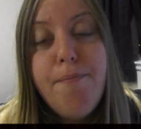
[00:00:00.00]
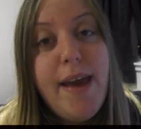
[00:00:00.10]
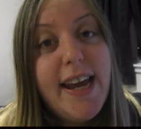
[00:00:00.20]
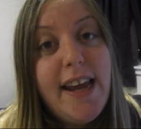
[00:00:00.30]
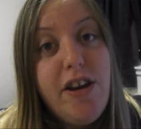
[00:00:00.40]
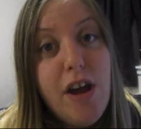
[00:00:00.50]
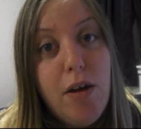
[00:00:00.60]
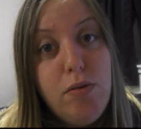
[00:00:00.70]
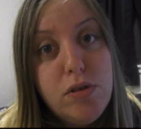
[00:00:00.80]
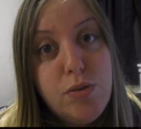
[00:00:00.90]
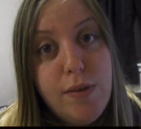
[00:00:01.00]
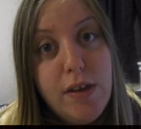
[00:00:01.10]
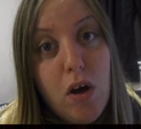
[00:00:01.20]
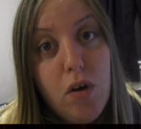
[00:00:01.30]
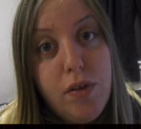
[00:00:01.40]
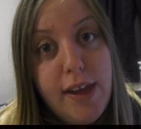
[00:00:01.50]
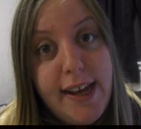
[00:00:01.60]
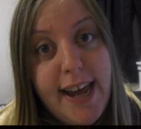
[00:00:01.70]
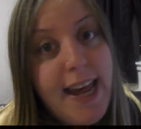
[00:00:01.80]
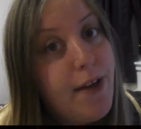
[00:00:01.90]
making notes with all
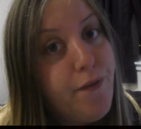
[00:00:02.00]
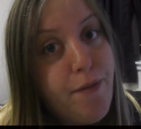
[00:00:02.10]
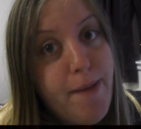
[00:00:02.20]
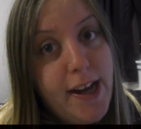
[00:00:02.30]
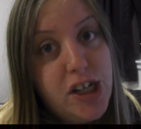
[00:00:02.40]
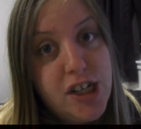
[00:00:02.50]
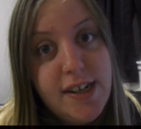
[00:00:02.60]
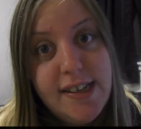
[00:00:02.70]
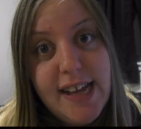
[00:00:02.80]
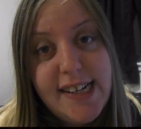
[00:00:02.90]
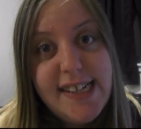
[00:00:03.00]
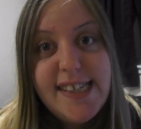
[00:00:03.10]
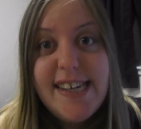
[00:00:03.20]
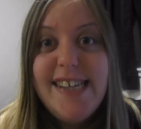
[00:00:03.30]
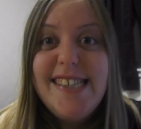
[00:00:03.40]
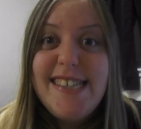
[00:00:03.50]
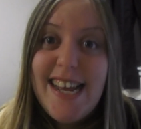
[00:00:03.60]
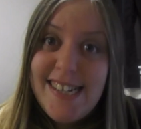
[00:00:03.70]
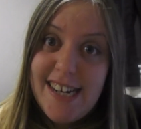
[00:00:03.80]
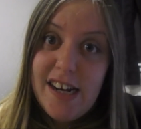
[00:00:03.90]
the key information, that is
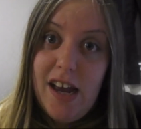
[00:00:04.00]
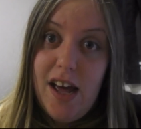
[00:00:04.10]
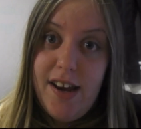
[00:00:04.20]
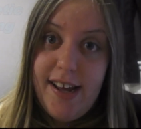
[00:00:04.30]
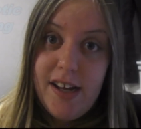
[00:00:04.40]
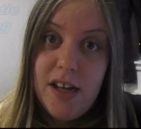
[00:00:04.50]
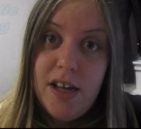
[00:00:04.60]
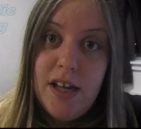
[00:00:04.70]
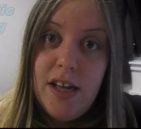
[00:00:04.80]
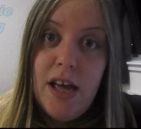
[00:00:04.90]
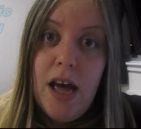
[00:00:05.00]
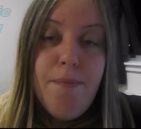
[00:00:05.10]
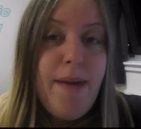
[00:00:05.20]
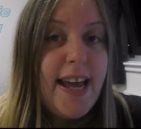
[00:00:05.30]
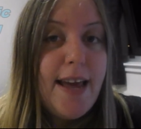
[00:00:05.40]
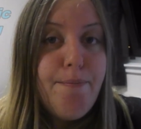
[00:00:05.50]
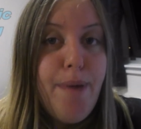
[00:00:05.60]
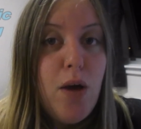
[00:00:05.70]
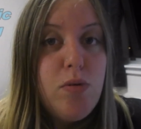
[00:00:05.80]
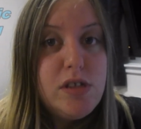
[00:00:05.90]
kinesthetic learning. Making
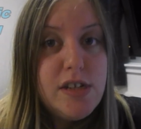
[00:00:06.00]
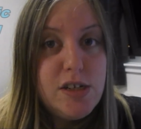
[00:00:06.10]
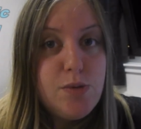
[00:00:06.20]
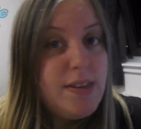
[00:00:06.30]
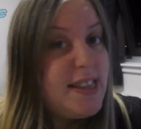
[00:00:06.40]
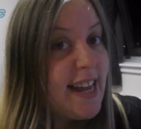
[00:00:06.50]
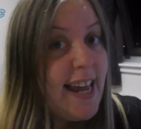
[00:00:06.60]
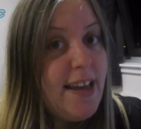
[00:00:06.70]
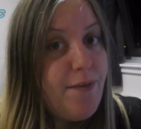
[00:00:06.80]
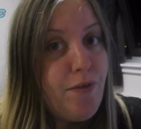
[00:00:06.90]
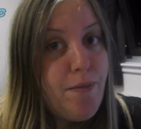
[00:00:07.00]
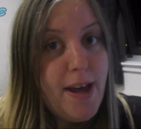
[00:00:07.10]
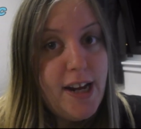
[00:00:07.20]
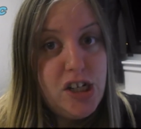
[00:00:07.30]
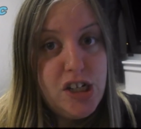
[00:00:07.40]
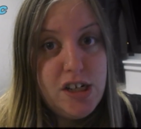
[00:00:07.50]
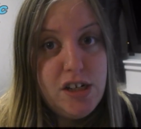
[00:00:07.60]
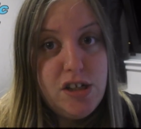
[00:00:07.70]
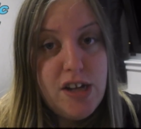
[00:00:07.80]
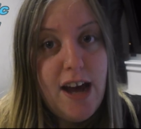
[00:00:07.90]
posters with the key
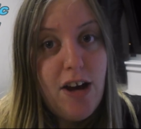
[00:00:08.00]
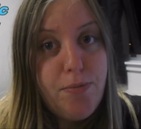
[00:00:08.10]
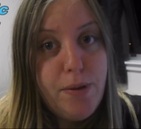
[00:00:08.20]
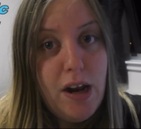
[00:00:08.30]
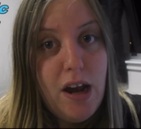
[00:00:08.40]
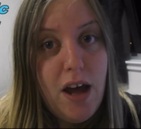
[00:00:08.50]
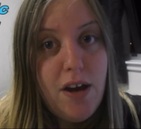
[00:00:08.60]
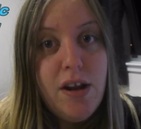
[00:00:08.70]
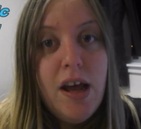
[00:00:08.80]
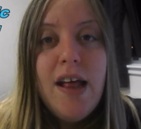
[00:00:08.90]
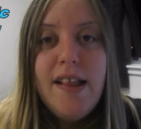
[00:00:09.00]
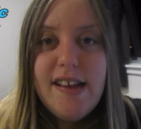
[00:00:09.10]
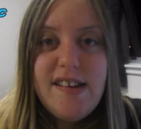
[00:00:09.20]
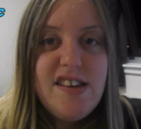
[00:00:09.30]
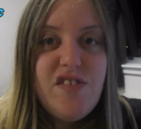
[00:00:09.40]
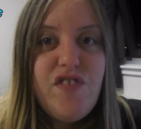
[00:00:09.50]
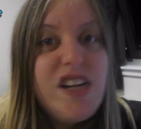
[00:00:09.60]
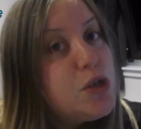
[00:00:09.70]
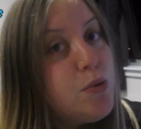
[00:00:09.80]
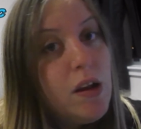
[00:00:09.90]
information to help you learn, that is
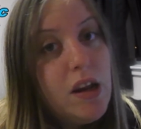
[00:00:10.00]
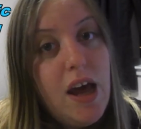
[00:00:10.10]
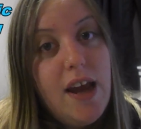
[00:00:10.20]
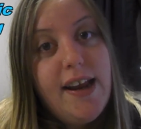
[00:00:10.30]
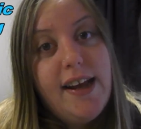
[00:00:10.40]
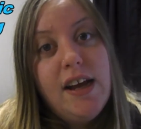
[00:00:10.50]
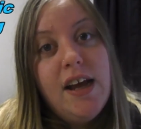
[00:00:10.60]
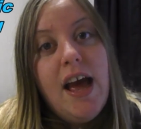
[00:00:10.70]
visual learning.